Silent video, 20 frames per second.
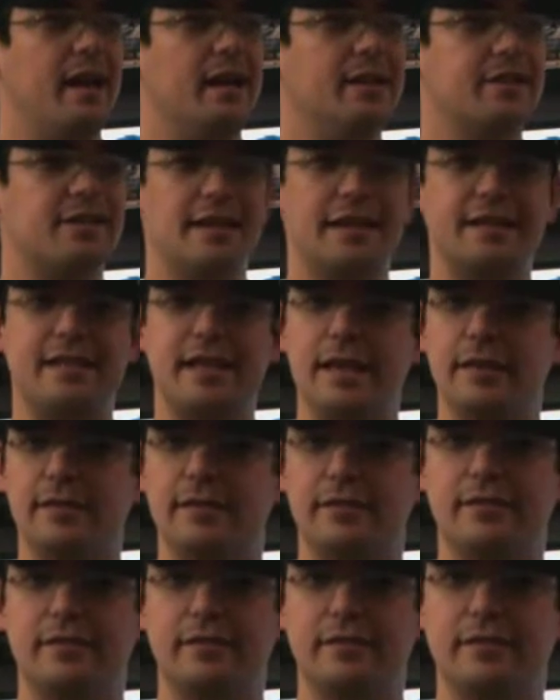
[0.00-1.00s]
So that's it.
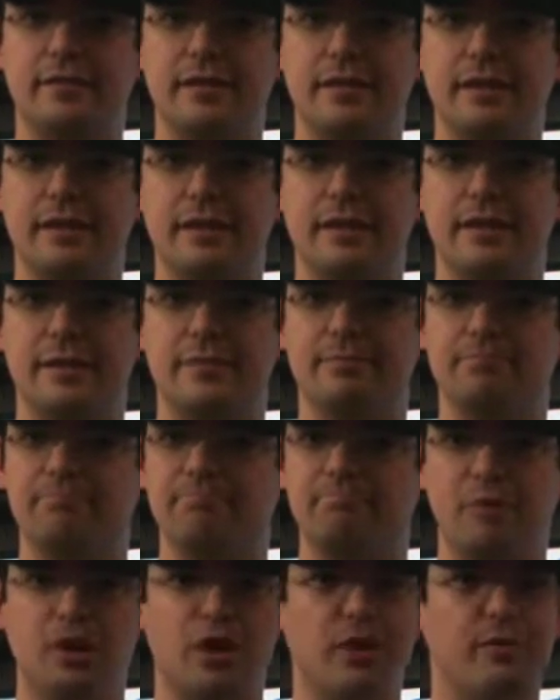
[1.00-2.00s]

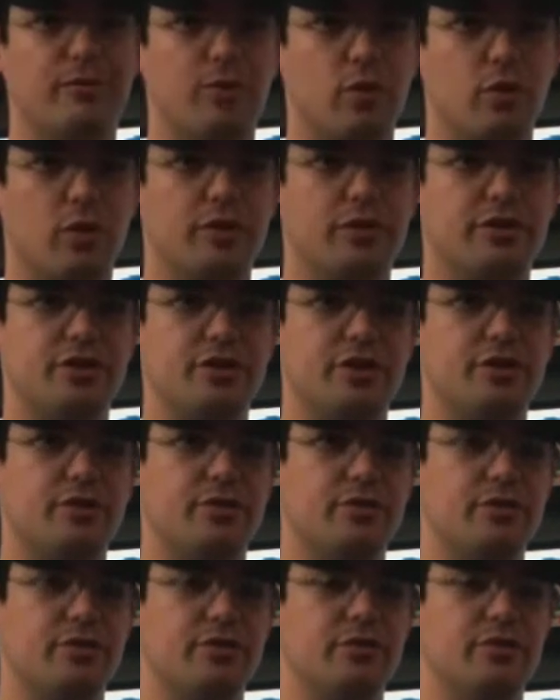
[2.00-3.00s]
Looking forward
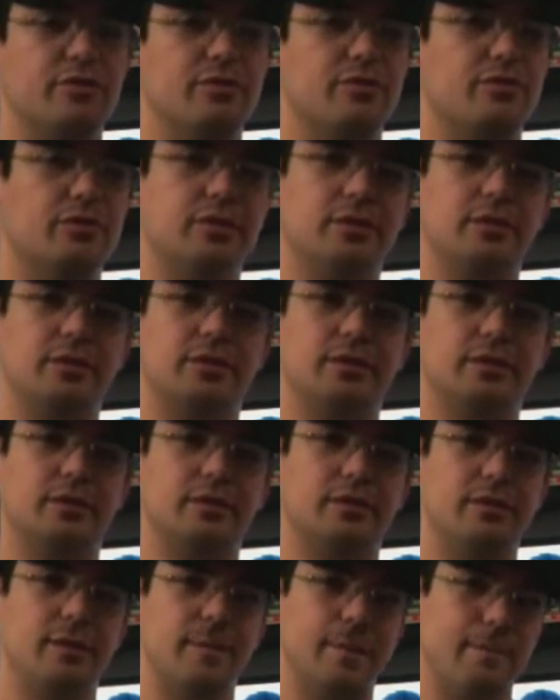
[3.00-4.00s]
to
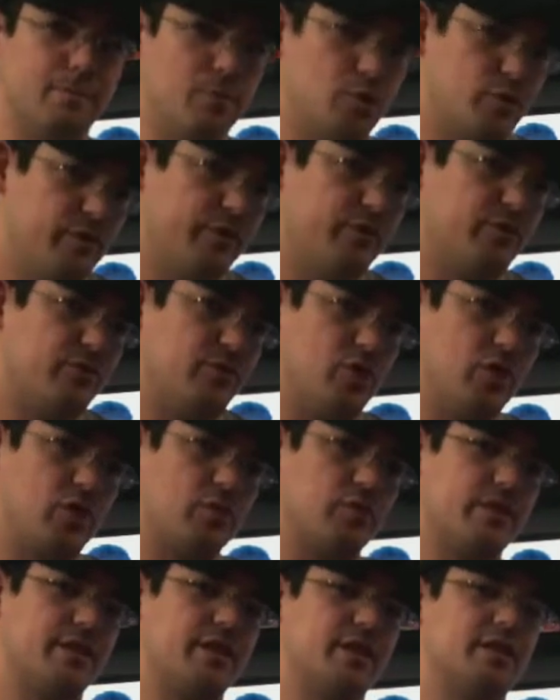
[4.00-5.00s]
moving forward
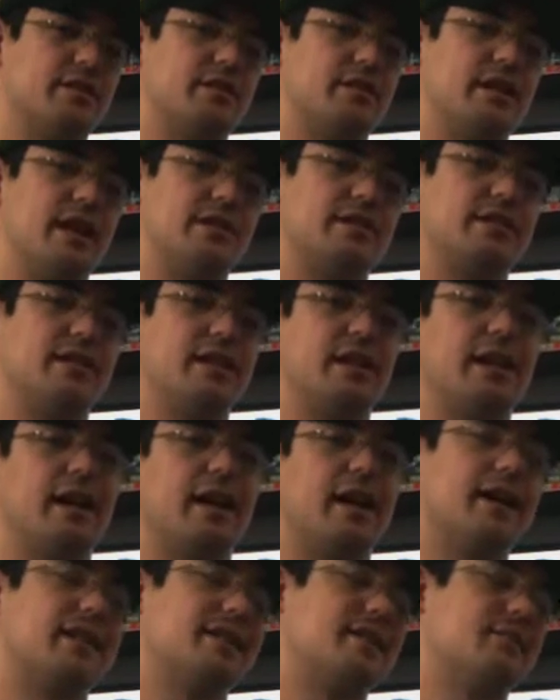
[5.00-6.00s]
with this testing. I
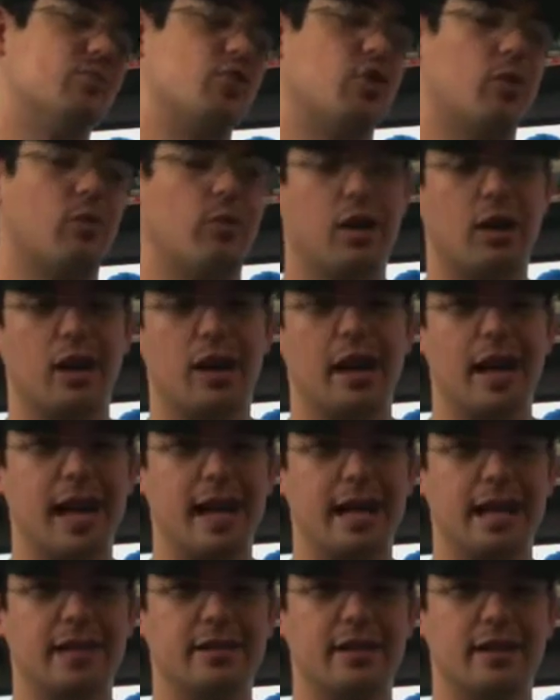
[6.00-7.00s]
got some more work I got
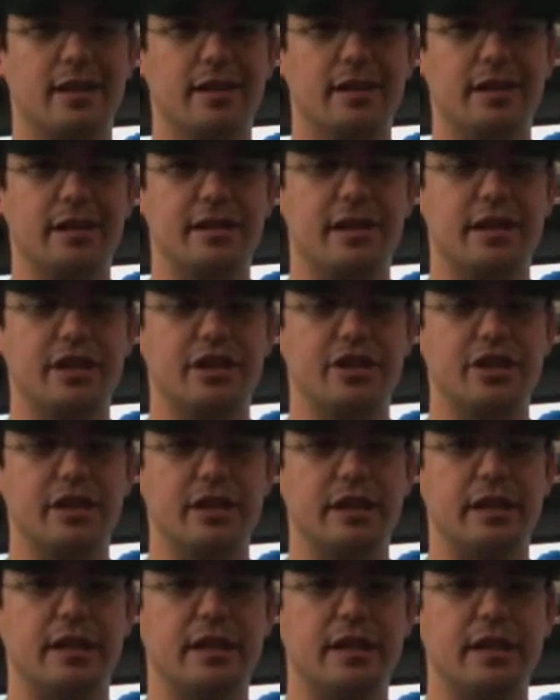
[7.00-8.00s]
to get done on the
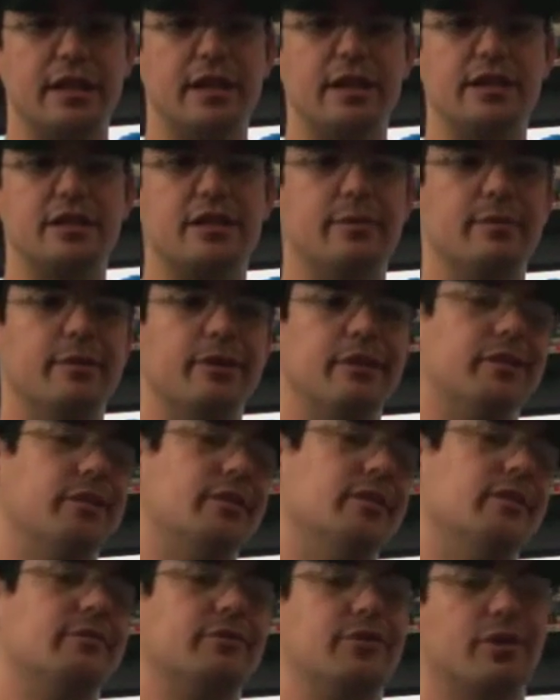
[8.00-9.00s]
dungeon, so I'm
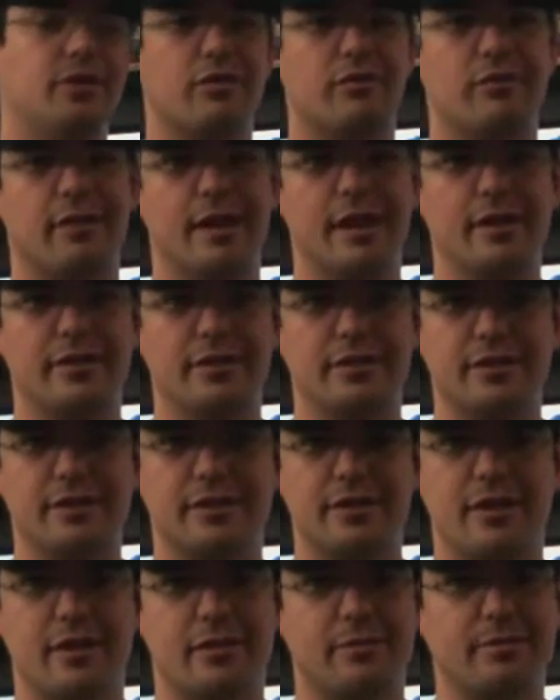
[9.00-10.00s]
going to turn around and
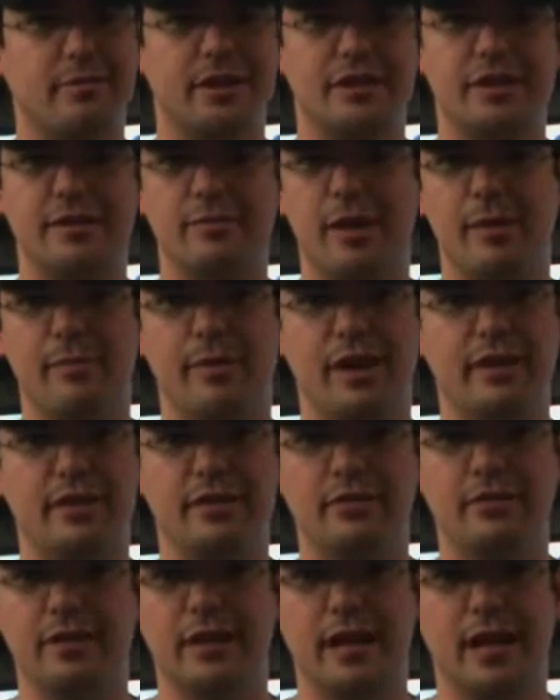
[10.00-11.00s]
start busting my butt
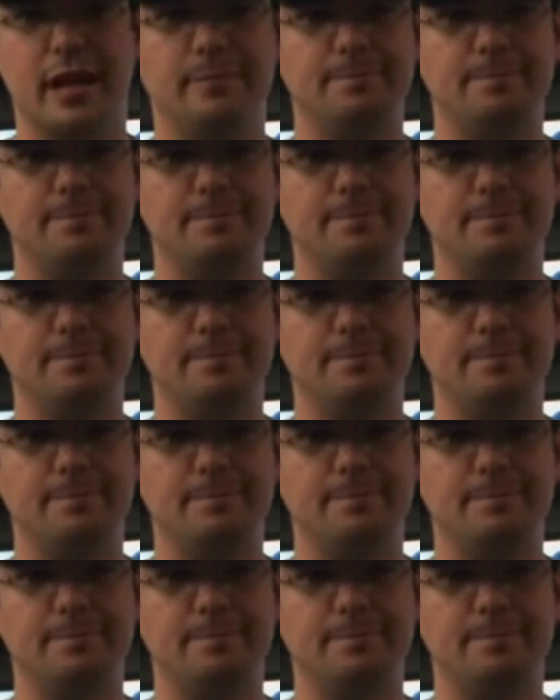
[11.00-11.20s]
doing that.